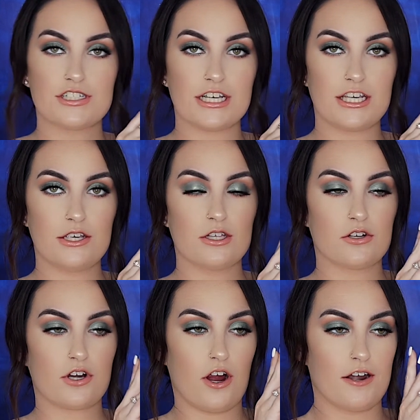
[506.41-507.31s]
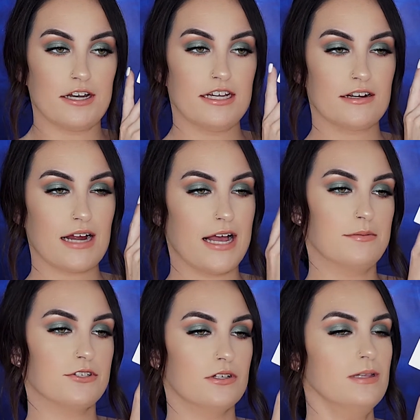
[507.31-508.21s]
There's just a cute little card in here.
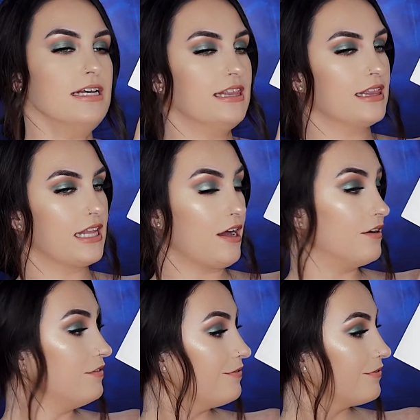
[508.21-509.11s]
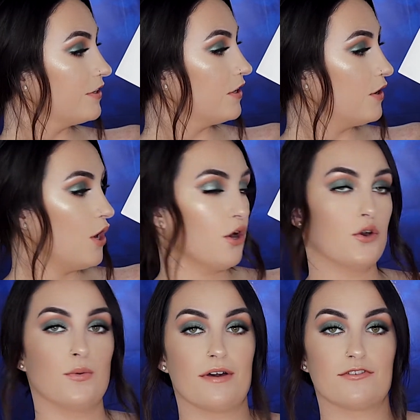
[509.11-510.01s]
I absolutely love
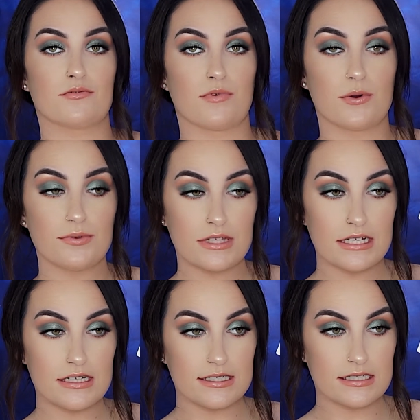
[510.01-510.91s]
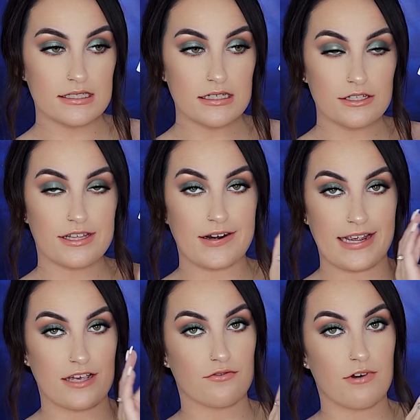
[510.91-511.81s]
whoever wrote this.
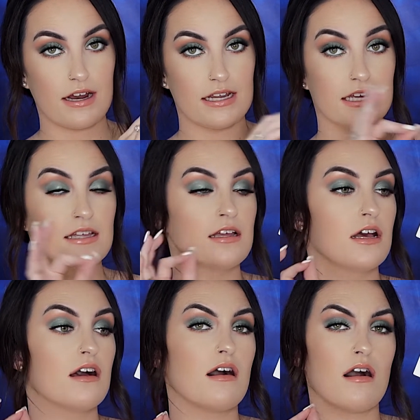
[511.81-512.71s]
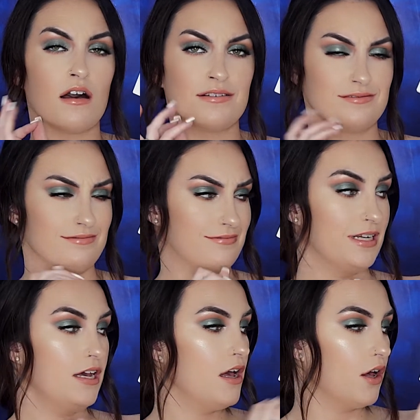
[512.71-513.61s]
Their handwriting,
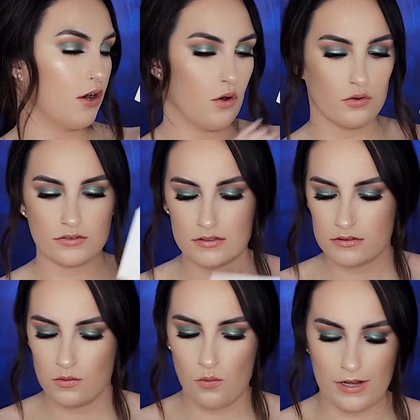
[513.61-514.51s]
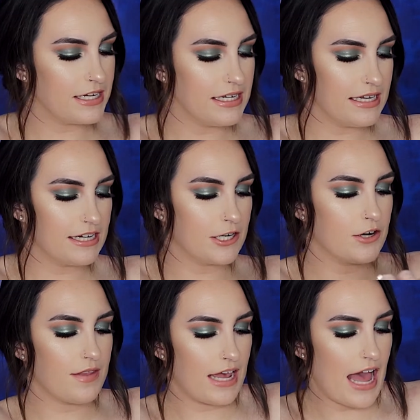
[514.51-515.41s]
goals. So in
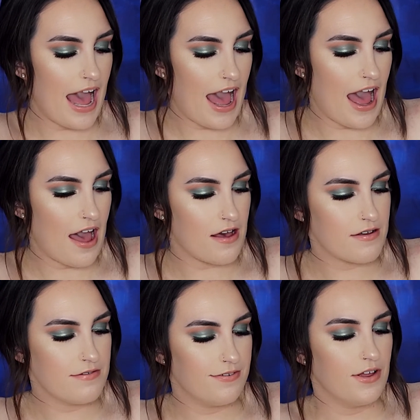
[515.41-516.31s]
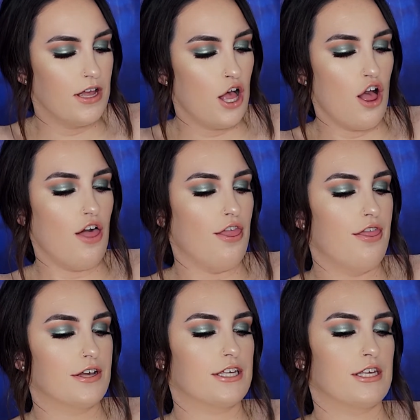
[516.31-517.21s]
here they have
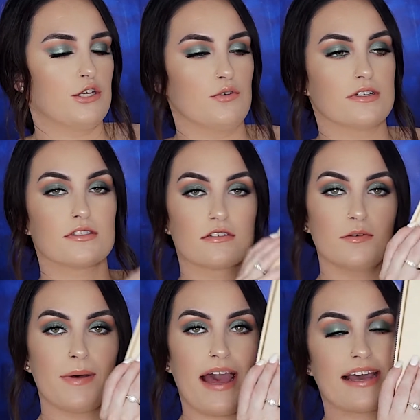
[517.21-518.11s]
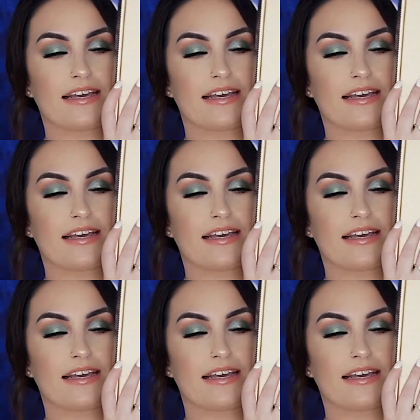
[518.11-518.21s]
the cutest little